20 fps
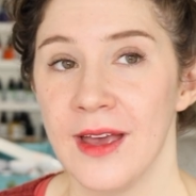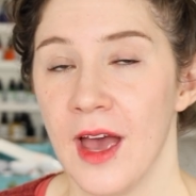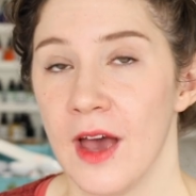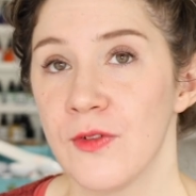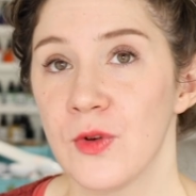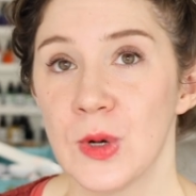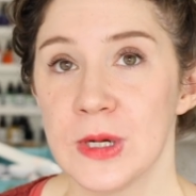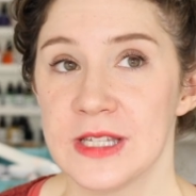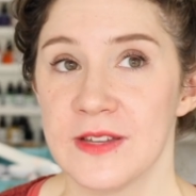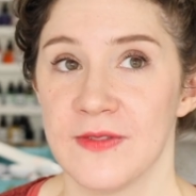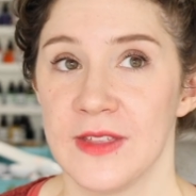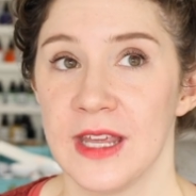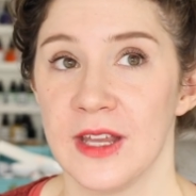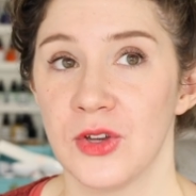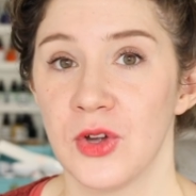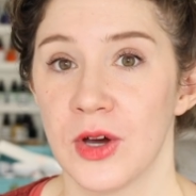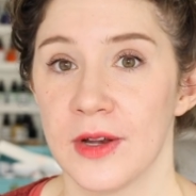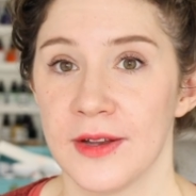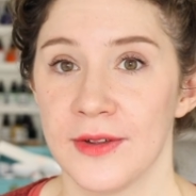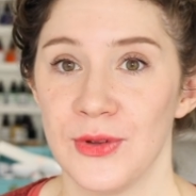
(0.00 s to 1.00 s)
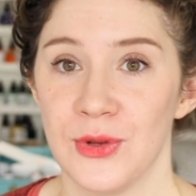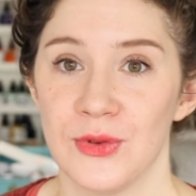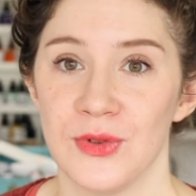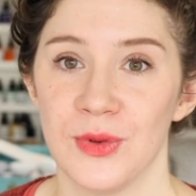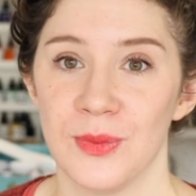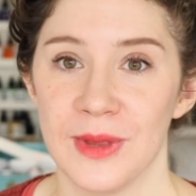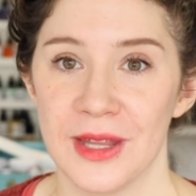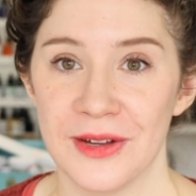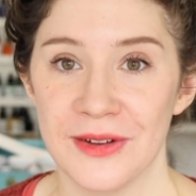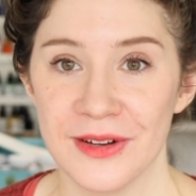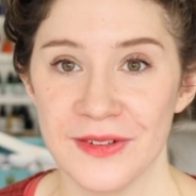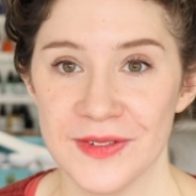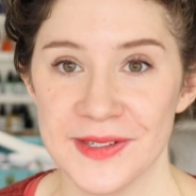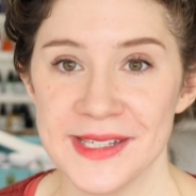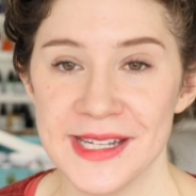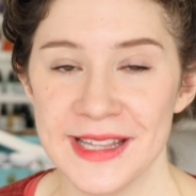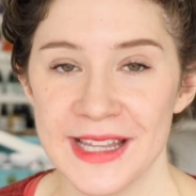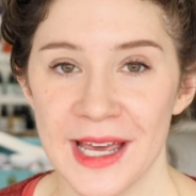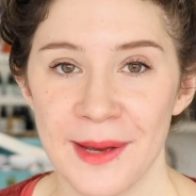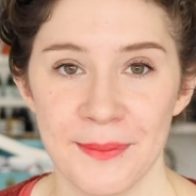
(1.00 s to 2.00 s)
Of course, if they had gone on YouTube, they could have
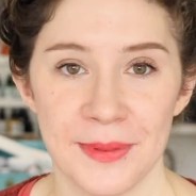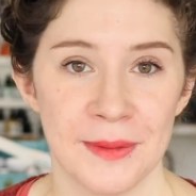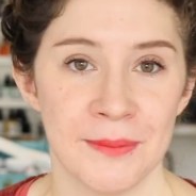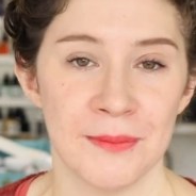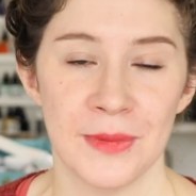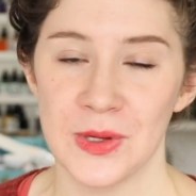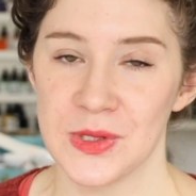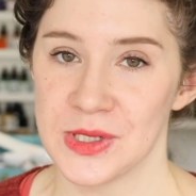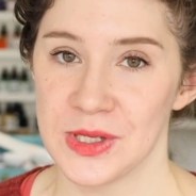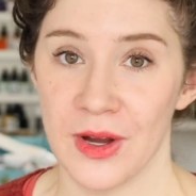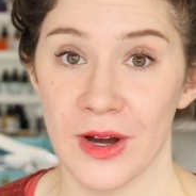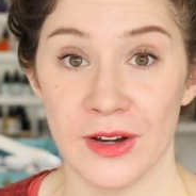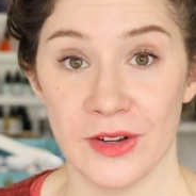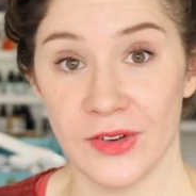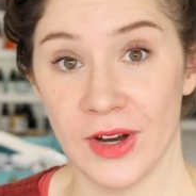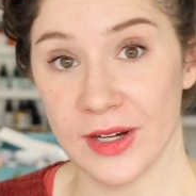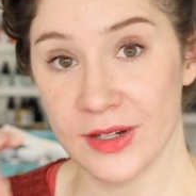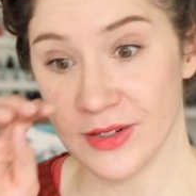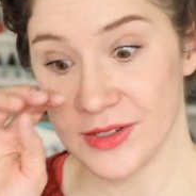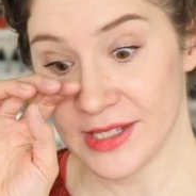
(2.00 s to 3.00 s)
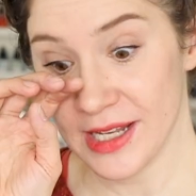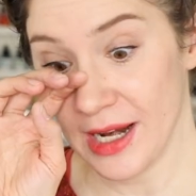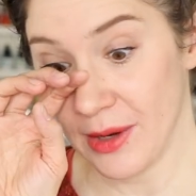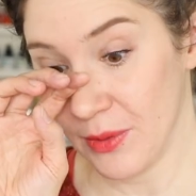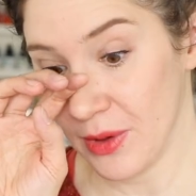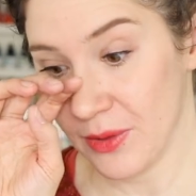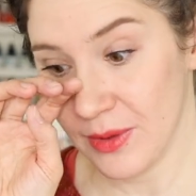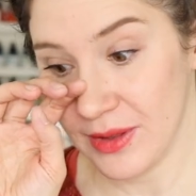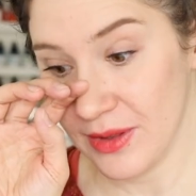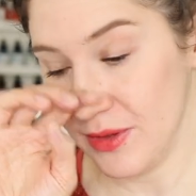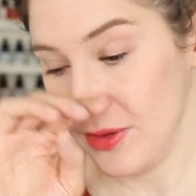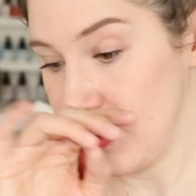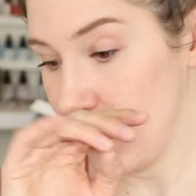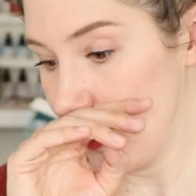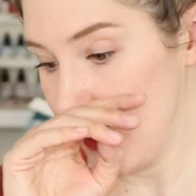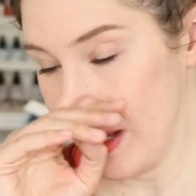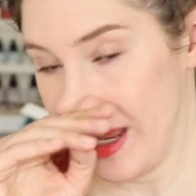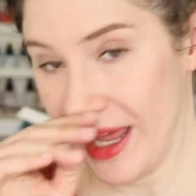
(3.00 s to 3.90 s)
seen that, but most art directors that I work with don't